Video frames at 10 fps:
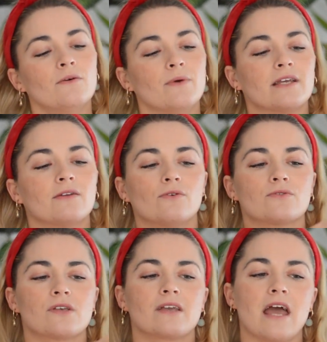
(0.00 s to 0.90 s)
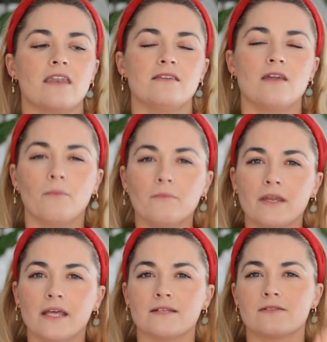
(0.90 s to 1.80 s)
We can also get
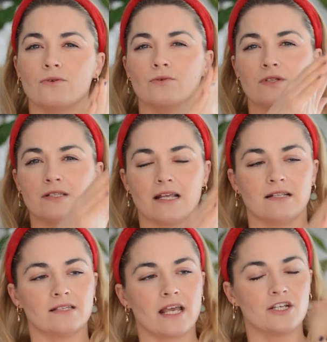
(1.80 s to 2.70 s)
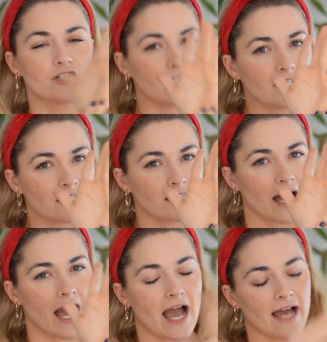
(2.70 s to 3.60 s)
numbness or sensation into the
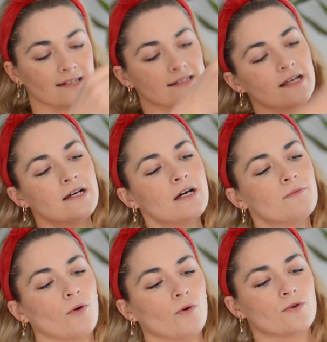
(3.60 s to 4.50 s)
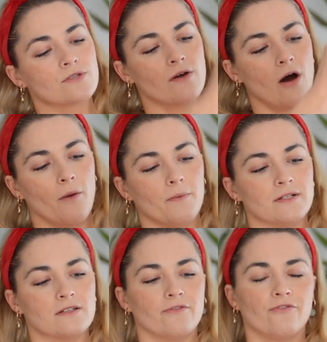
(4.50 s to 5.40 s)
hand, but also up
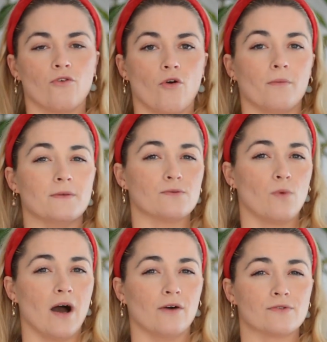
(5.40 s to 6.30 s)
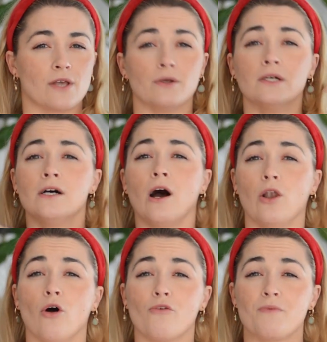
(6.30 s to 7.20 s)
into the forearm as well. So a
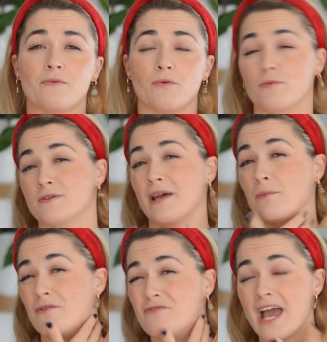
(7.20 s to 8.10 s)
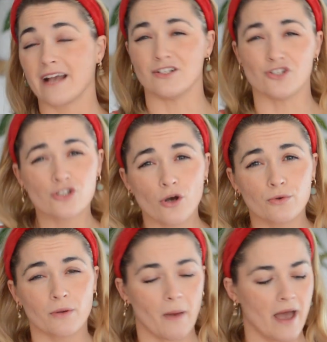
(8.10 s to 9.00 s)
lot of people present with neck and
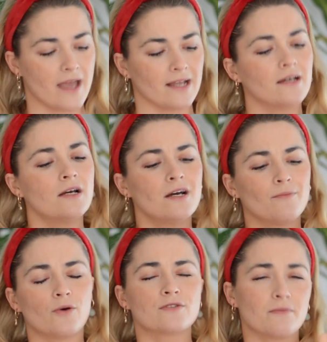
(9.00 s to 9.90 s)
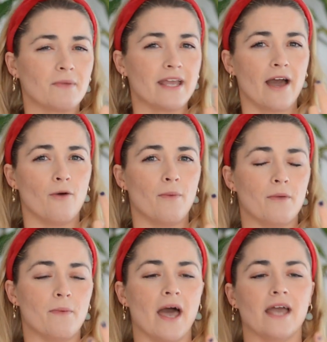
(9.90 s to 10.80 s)
shoulder pain, possibly
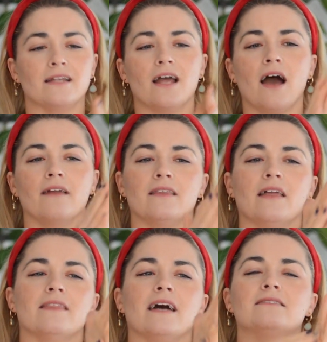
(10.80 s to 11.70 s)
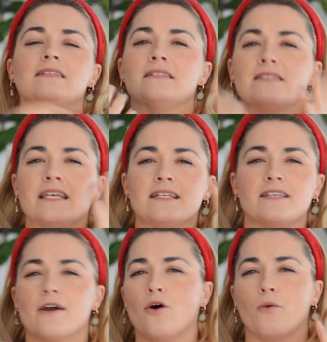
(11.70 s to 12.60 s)
elbow pain, and then that
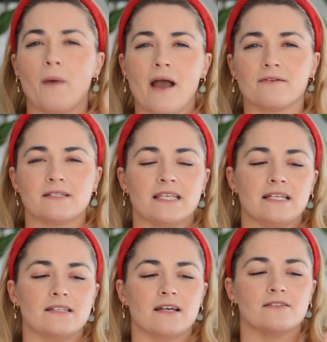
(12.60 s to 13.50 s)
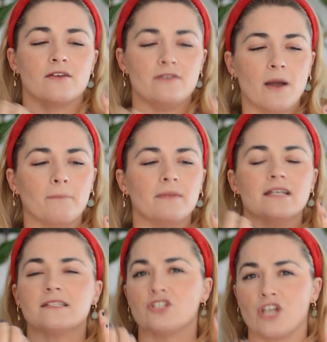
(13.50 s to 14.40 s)
dysesthesia or paresthesia, so
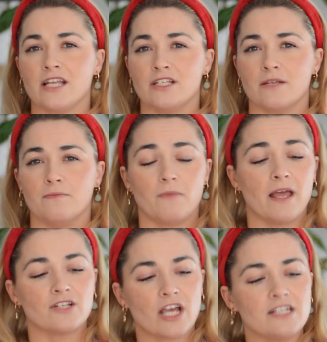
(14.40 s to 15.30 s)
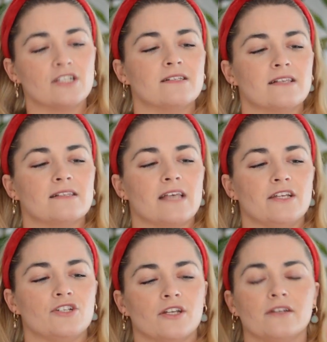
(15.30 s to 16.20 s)
numbness, change in
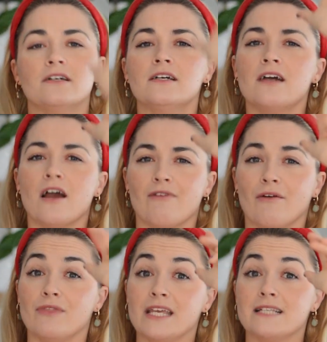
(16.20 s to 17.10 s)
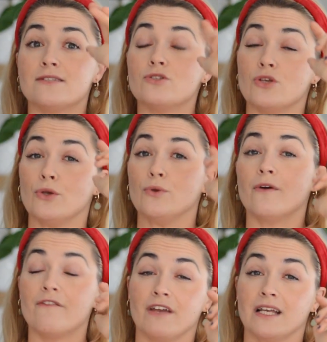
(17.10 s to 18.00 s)
sensation around these two
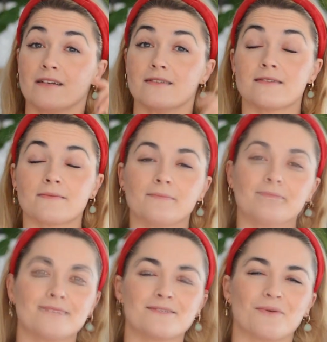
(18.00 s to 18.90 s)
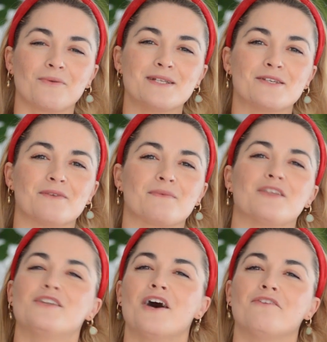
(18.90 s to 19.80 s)
fingers. So what are we doing with
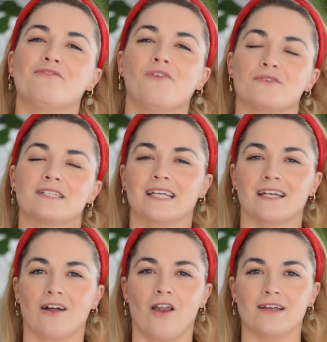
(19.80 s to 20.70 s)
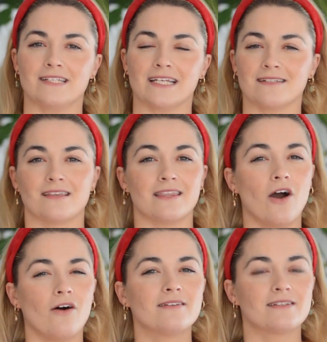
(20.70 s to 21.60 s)
the nerve flossing and guiding? So the
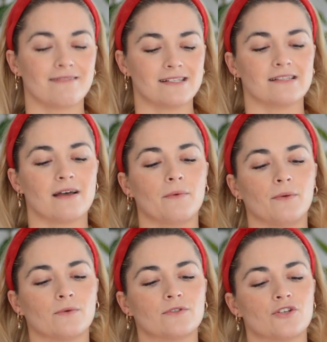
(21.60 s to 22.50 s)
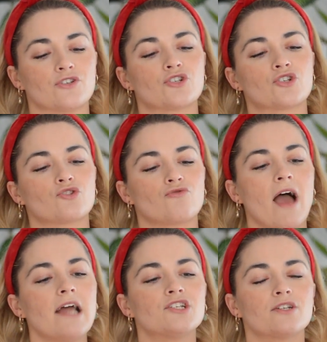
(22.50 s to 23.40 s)
idea is that we want to
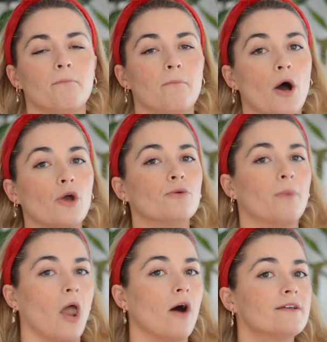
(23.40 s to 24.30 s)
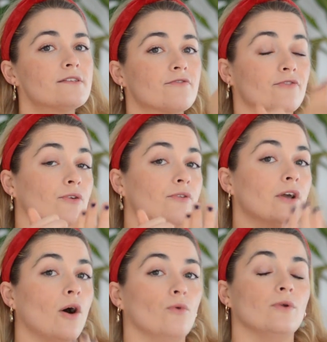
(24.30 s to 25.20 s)
stretch and mobilize through
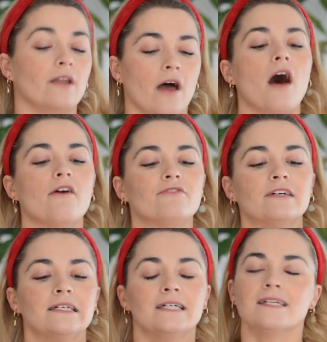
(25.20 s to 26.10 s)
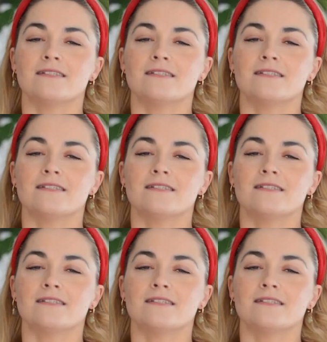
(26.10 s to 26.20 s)
the ulnar nerve.